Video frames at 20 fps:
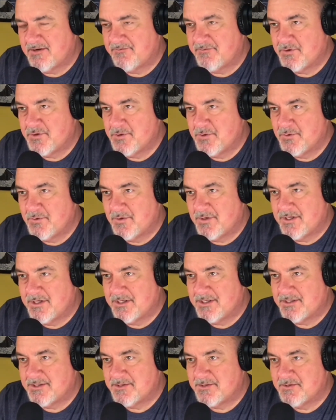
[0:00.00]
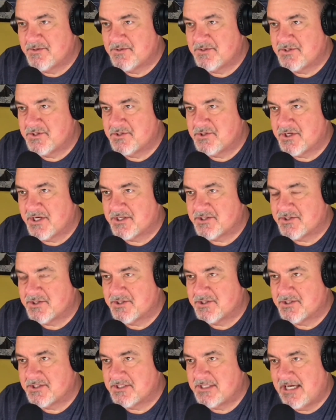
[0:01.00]
a few
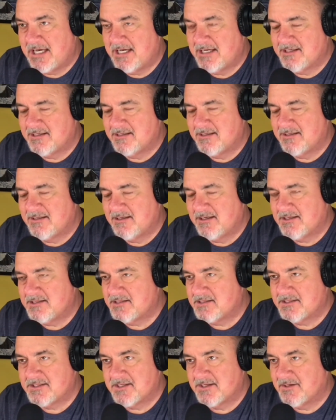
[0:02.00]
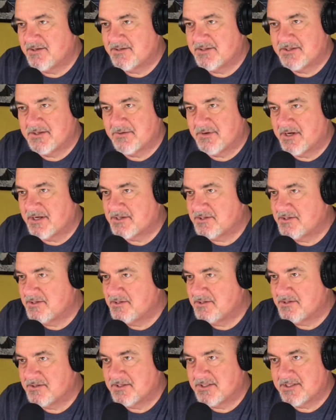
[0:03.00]
suggestions, not necessarily
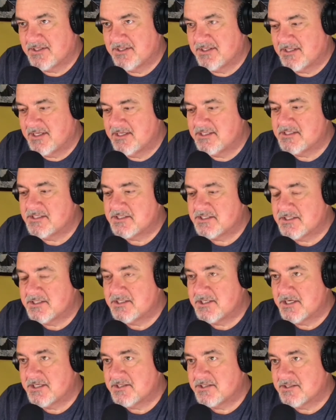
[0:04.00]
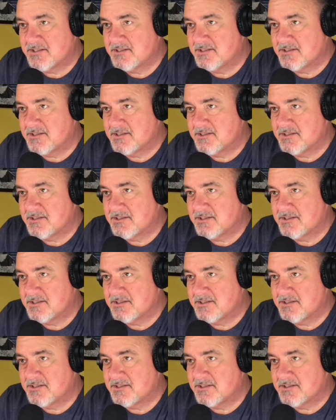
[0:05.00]
directions or anything like that, just suggestions.